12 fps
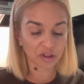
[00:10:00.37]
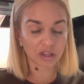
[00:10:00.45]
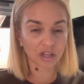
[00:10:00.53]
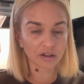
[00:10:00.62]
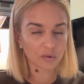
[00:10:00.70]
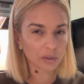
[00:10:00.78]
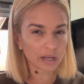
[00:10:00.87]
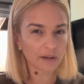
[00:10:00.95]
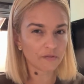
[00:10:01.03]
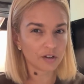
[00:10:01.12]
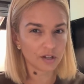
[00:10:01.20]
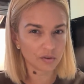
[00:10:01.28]
I think
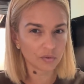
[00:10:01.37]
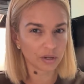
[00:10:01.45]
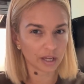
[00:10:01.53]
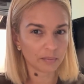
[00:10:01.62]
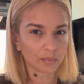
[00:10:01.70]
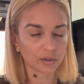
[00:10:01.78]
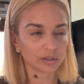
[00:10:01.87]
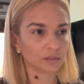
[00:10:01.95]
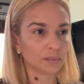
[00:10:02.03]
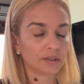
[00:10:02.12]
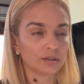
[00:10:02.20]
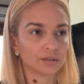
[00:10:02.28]
we have new
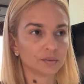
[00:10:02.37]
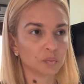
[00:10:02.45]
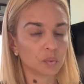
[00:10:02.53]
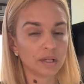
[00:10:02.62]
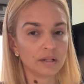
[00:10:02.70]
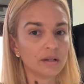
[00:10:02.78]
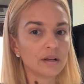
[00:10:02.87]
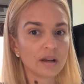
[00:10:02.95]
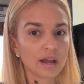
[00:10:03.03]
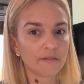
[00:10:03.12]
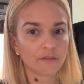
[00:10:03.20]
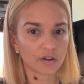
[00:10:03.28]
neighbors because we
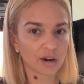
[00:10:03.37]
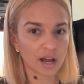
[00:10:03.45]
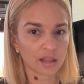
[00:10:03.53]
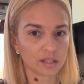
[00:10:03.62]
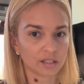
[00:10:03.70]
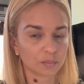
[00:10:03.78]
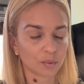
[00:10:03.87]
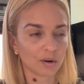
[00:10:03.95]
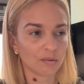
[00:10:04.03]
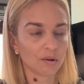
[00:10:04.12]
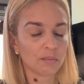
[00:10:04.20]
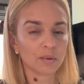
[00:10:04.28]
never had this
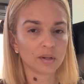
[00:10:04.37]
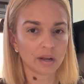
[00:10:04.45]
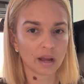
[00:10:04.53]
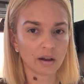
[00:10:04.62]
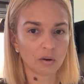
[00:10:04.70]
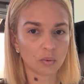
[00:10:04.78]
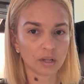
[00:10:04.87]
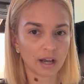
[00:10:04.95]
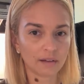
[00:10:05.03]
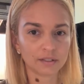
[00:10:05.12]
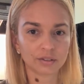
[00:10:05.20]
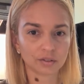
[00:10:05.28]
problem, but now
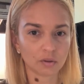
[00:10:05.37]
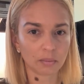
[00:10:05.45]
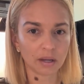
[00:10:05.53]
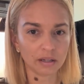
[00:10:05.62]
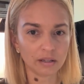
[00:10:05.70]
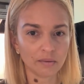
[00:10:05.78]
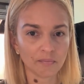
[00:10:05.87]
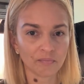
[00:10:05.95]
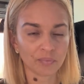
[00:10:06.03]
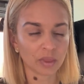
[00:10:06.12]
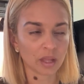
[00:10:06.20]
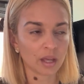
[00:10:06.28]
we're having somebody
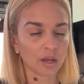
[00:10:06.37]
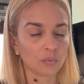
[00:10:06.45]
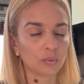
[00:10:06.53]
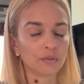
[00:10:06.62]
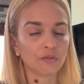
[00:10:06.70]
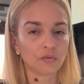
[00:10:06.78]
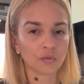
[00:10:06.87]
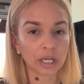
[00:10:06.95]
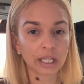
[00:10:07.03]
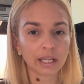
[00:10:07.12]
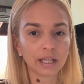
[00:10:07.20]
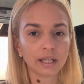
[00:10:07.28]
with
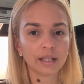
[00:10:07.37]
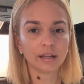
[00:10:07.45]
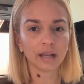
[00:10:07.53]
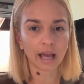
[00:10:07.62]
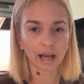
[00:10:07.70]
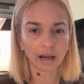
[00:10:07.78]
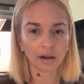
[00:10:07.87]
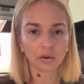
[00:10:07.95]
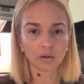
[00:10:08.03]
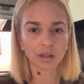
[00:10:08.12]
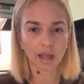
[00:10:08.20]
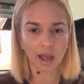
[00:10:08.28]
freaking
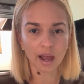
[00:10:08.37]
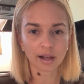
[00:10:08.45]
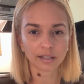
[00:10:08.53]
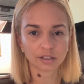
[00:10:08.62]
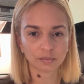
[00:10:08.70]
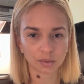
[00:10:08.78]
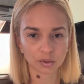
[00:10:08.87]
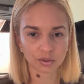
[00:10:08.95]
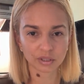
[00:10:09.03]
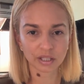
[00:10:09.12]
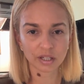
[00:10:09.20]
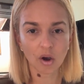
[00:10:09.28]
loud ass
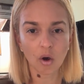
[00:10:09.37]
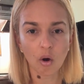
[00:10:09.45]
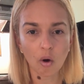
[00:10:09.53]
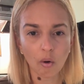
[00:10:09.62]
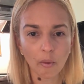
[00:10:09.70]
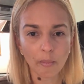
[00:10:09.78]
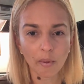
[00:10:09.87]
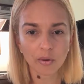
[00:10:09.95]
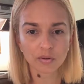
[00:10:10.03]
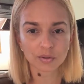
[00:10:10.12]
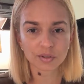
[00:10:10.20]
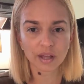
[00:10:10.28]
music
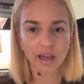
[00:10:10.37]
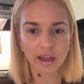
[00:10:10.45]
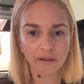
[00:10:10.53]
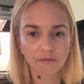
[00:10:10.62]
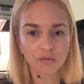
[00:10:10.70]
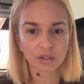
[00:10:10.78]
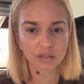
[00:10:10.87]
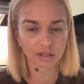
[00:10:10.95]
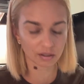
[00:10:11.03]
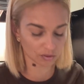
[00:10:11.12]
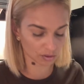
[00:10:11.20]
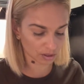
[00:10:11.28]
almost every
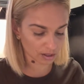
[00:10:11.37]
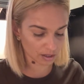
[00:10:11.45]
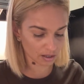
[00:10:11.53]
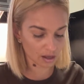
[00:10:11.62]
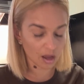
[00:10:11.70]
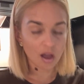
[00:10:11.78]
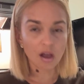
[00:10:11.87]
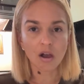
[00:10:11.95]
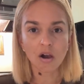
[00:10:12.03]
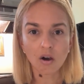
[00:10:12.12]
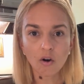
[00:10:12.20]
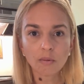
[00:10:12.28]
single day.
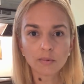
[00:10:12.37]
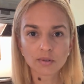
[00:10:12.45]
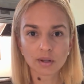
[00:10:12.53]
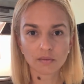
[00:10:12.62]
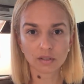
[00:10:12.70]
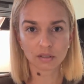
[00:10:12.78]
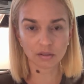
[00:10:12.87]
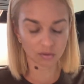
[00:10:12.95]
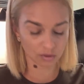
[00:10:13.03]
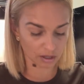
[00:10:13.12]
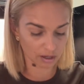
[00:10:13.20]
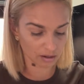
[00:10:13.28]
Almost every
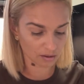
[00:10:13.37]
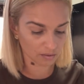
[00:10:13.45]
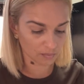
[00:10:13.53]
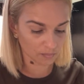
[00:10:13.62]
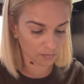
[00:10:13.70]
single day.